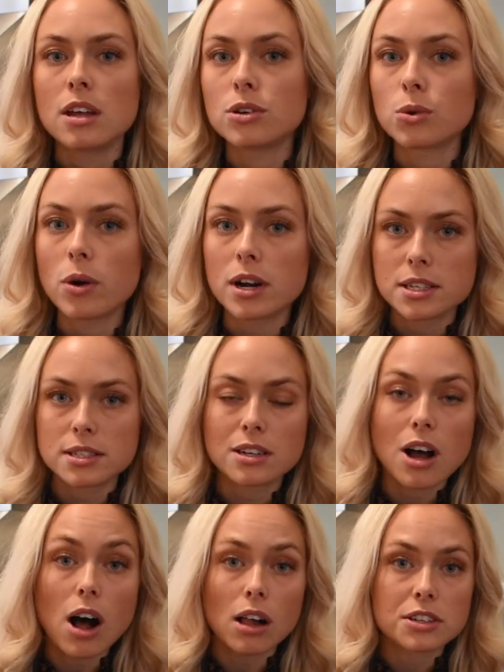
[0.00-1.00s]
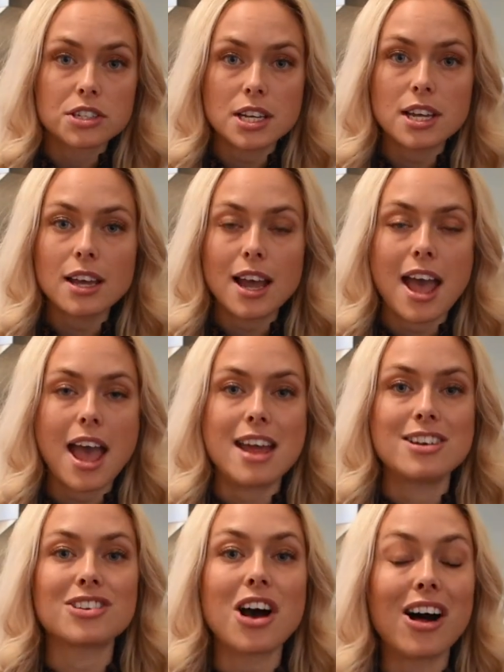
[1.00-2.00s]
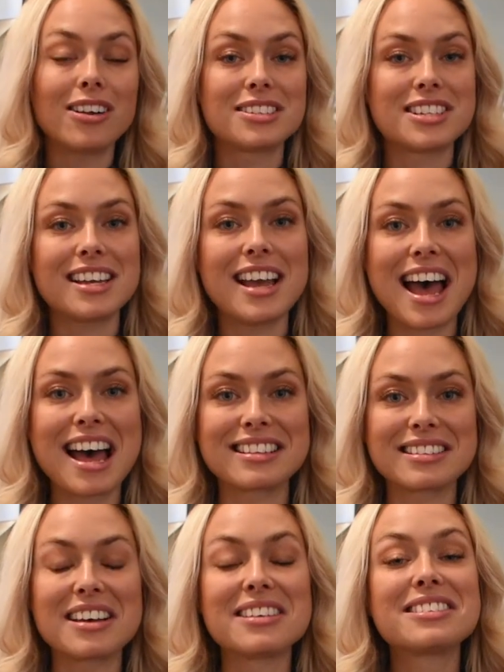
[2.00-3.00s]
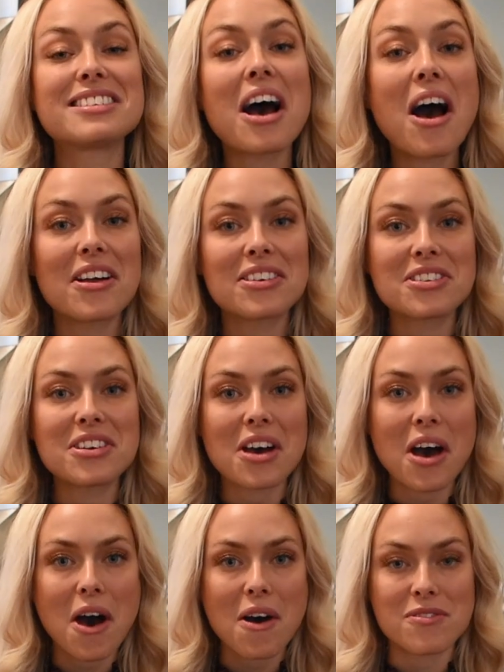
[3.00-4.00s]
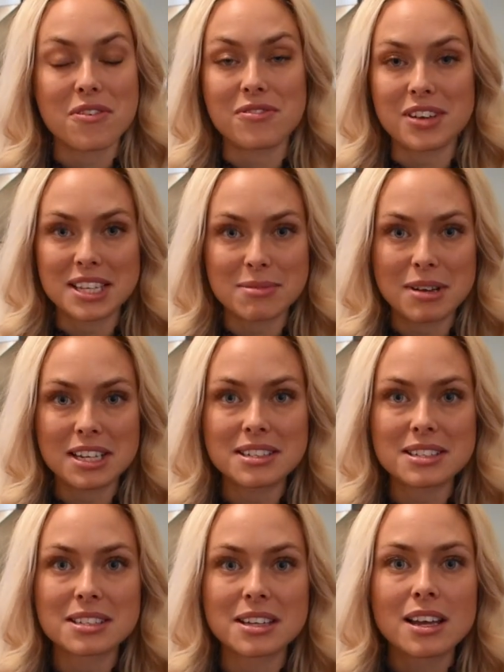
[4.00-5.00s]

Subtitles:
Nori is an algae, and algae has a ton of vitamins,